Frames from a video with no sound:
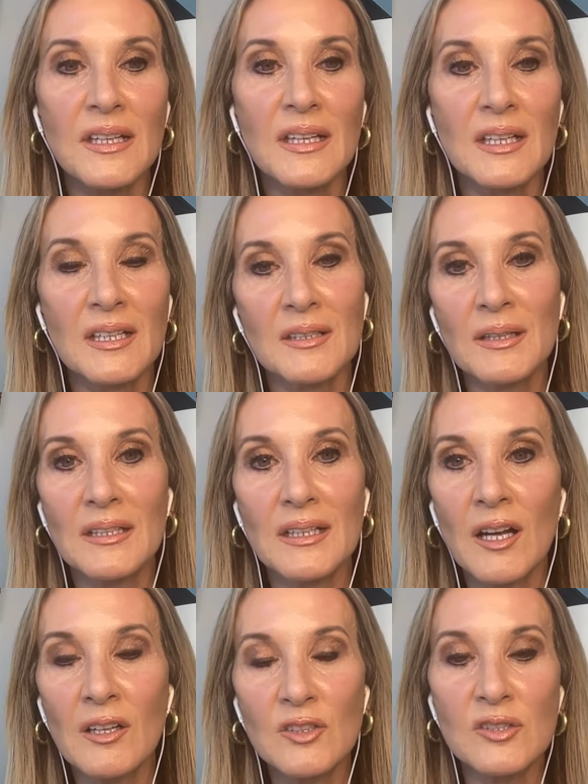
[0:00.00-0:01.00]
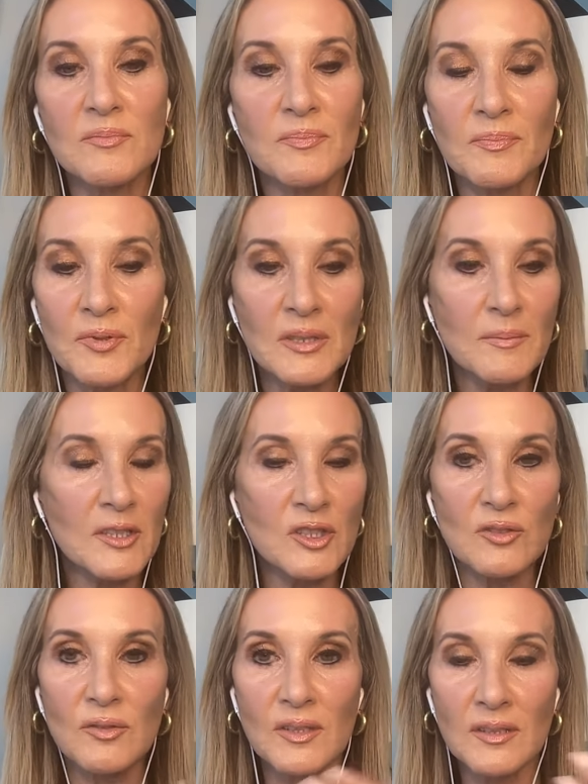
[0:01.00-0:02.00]
okay. and I just pretty much
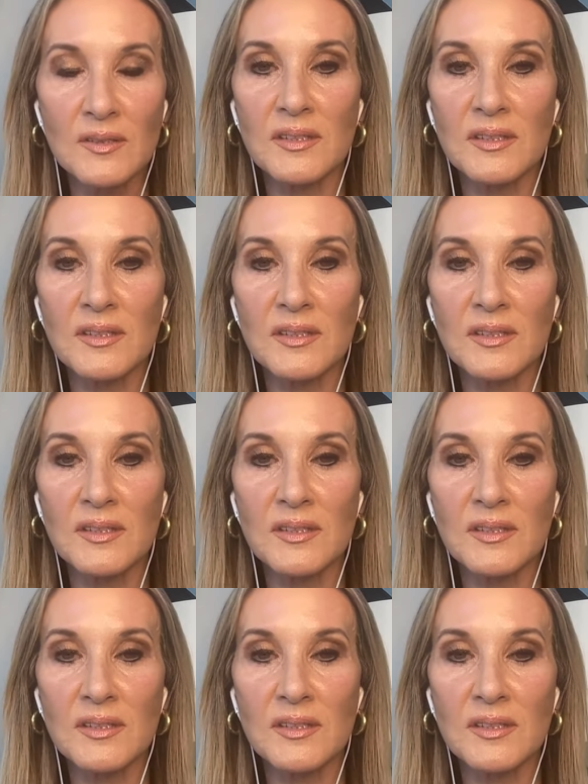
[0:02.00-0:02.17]
do this.